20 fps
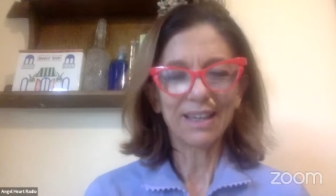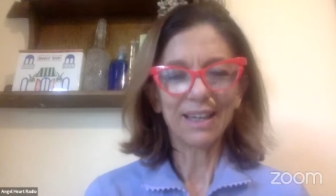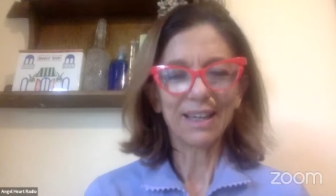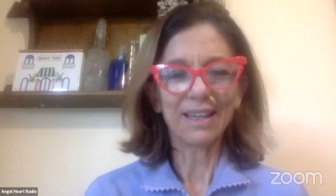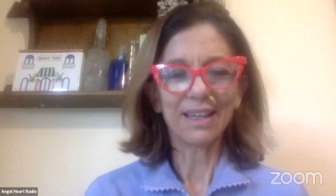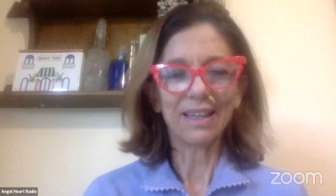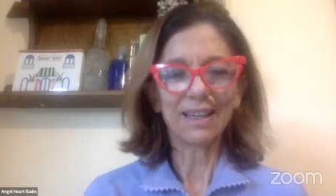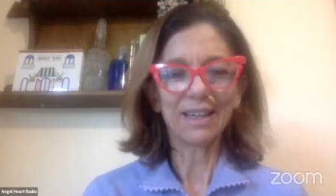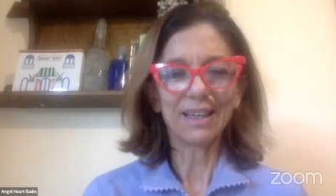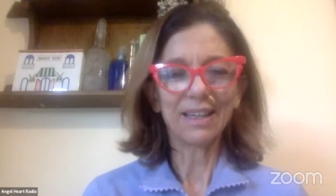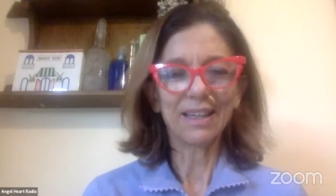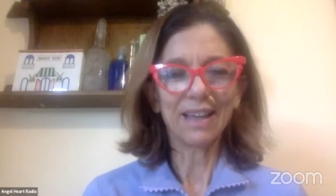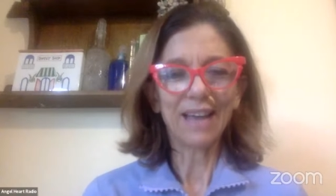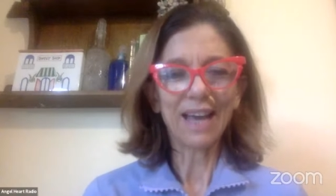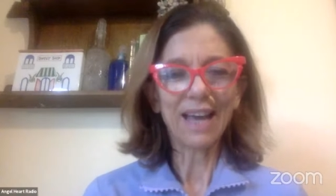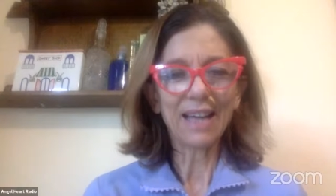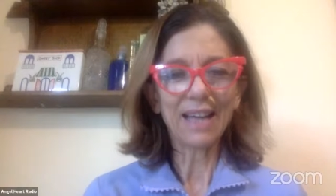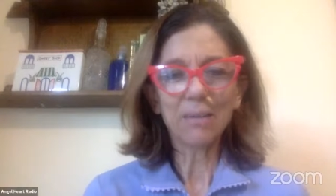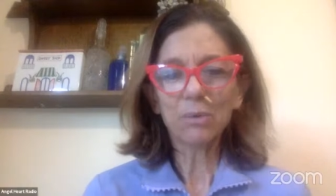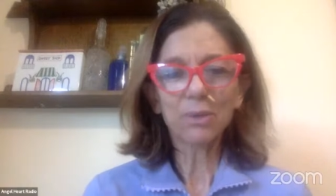
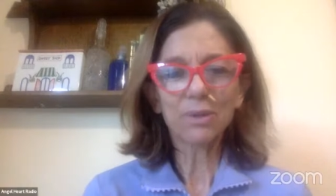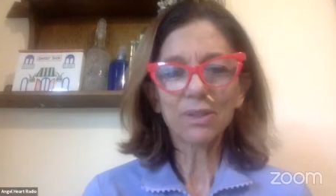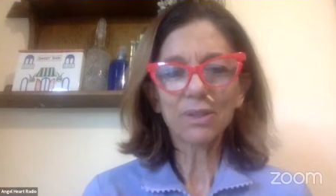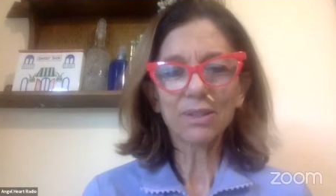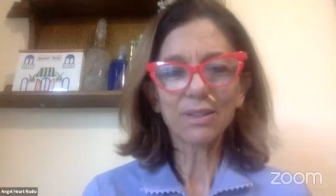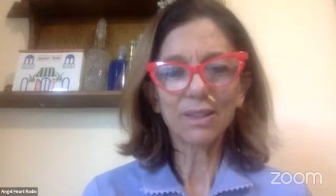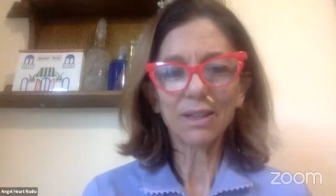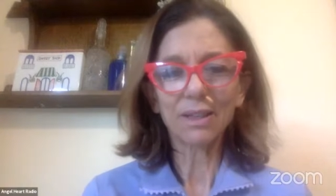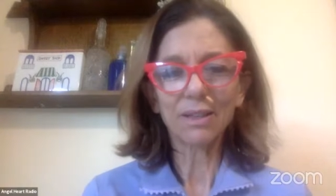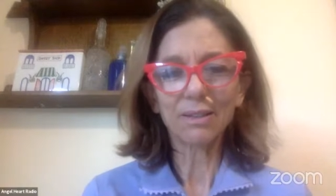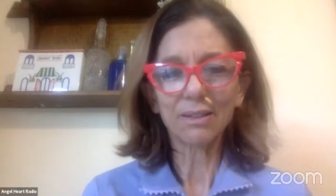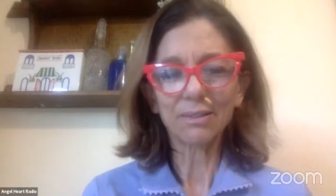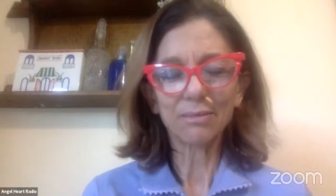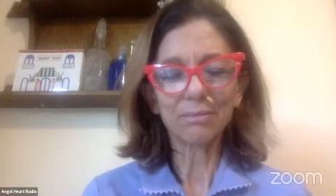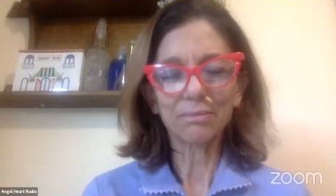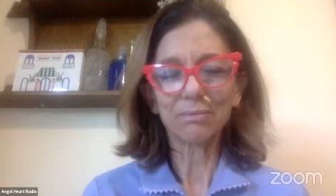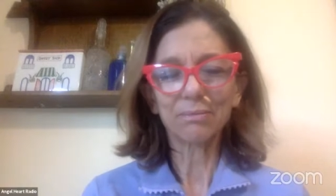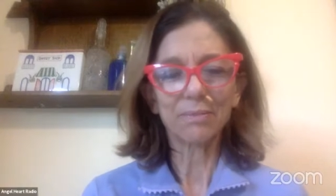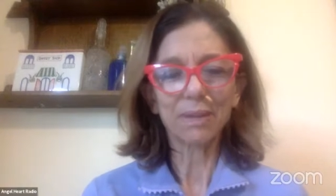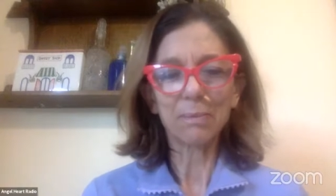Animals are
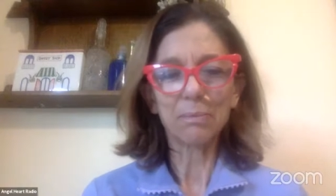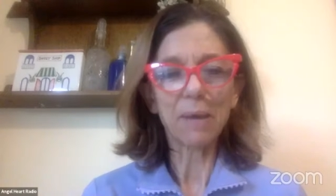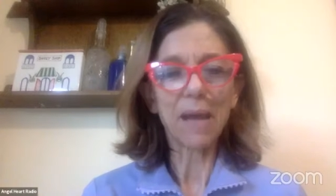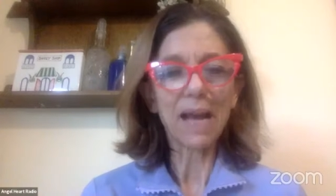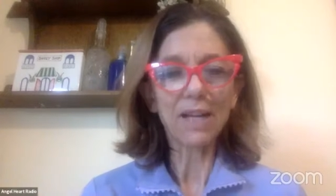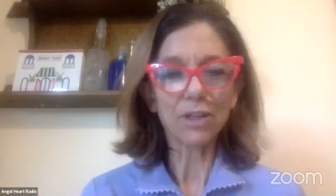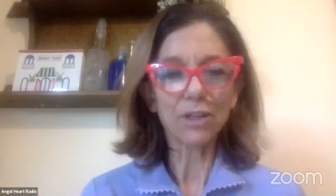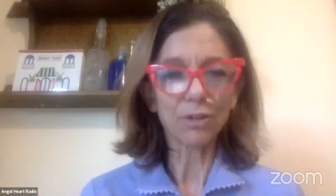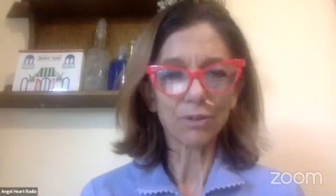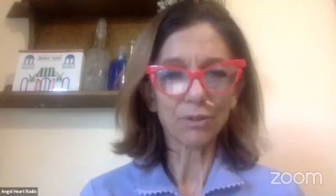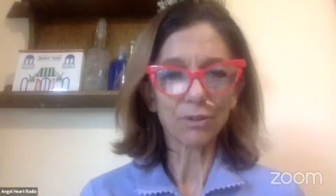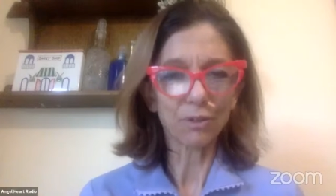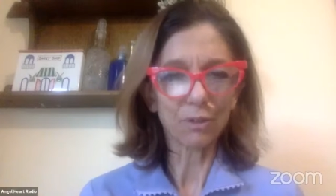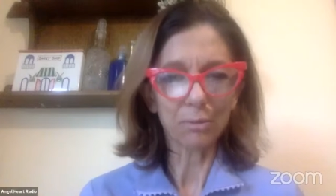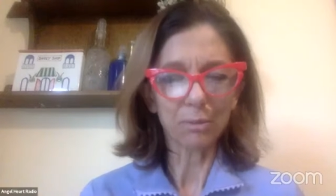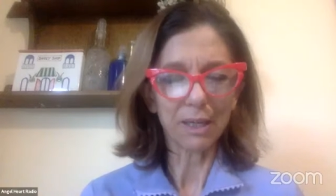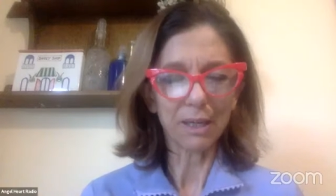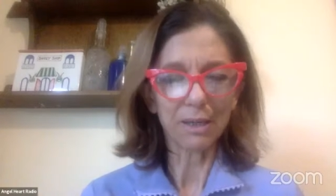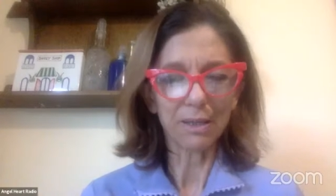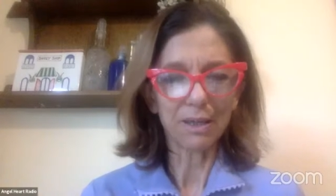a passion for
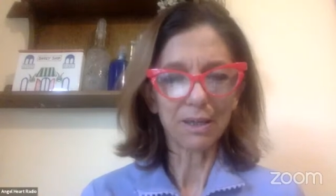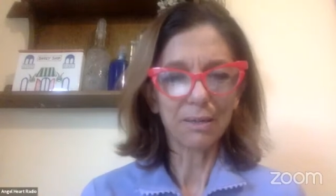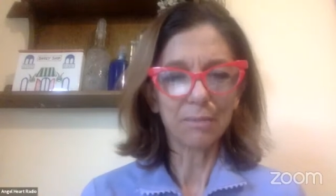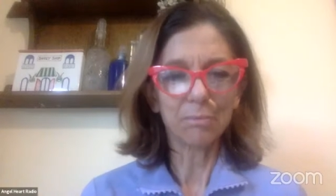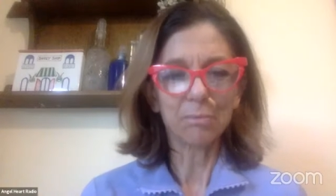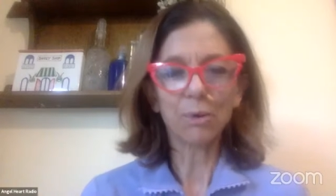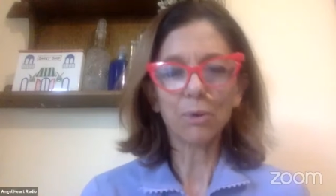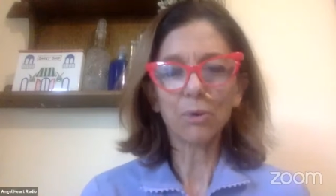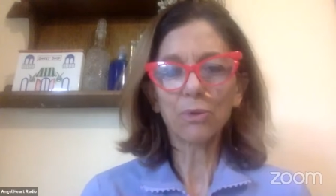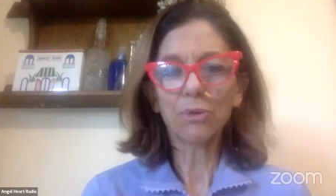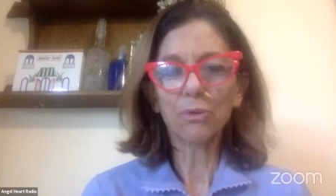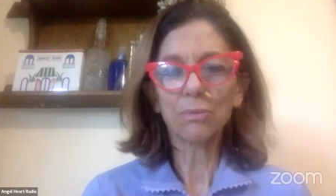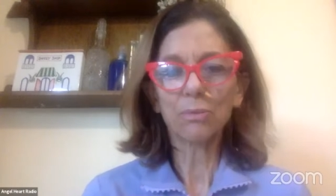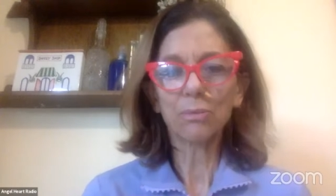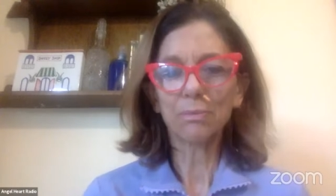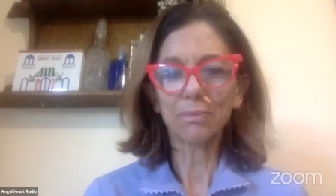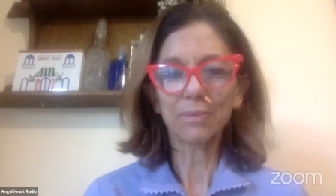me, both,